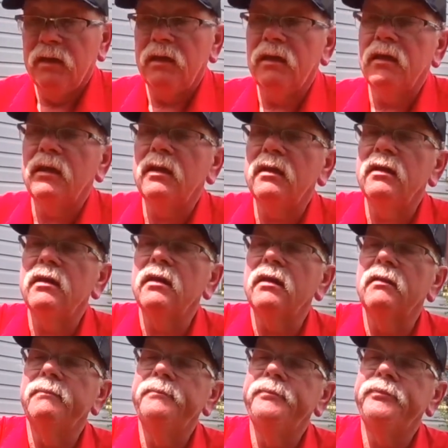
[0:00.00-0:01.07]
And
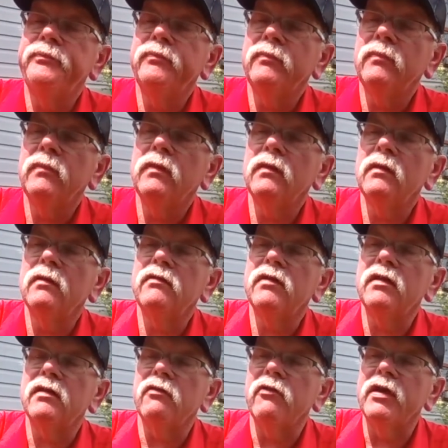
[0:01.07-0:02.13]
uh, let's
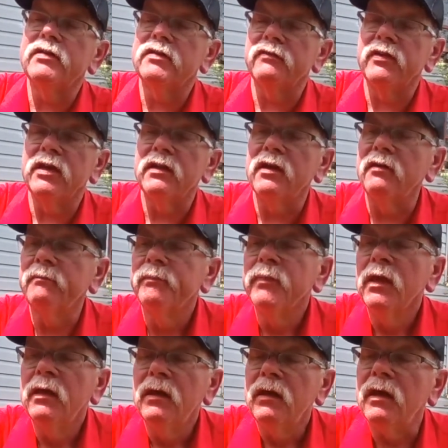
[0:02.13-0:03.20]
get the rest of it in there.
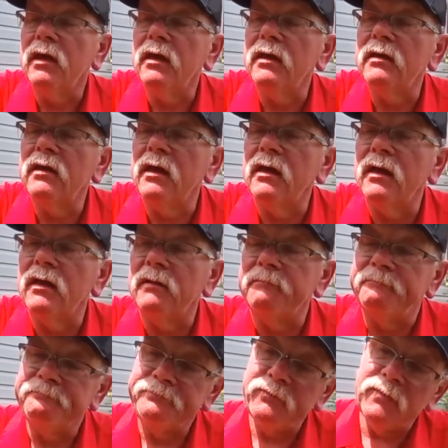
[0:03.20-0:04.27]
And uh,
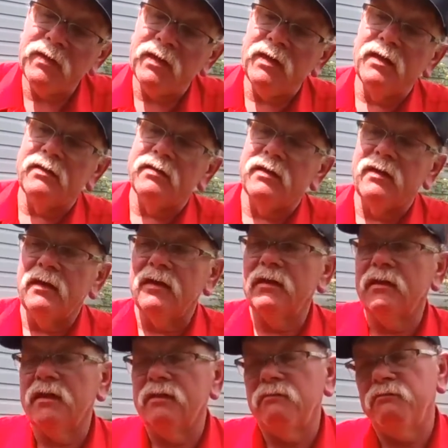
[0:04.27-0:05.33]
it's
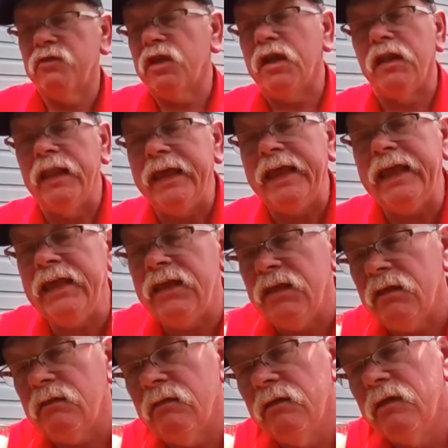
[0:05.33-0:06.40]
uh,
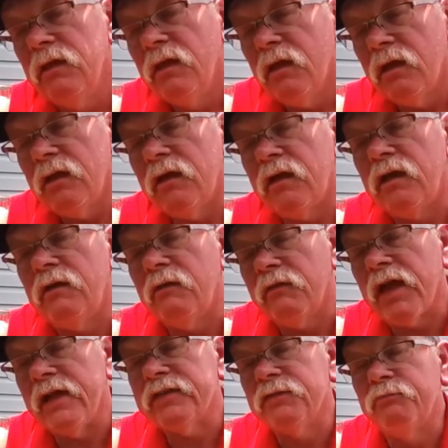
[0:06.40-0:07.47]
clean, uh, I've
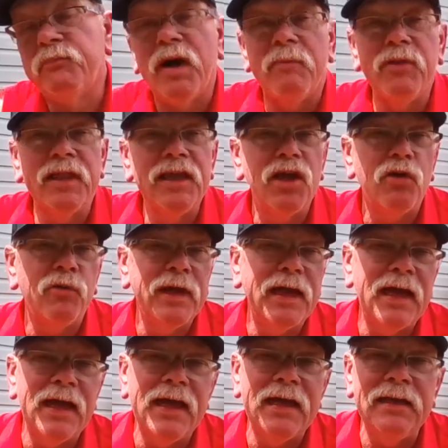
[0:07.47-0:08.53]
got some bubbling going
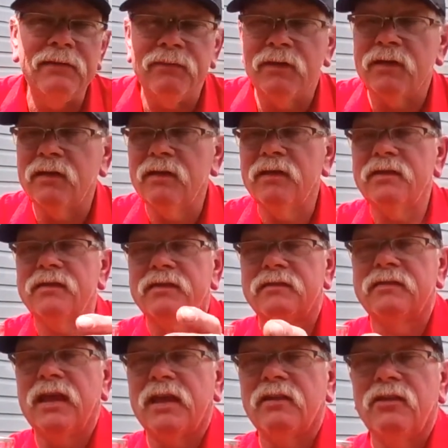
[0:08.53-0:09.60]
on. Uh, let's
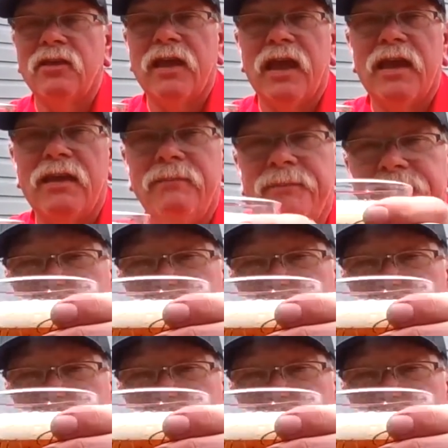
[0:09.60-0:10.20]
take a look at it.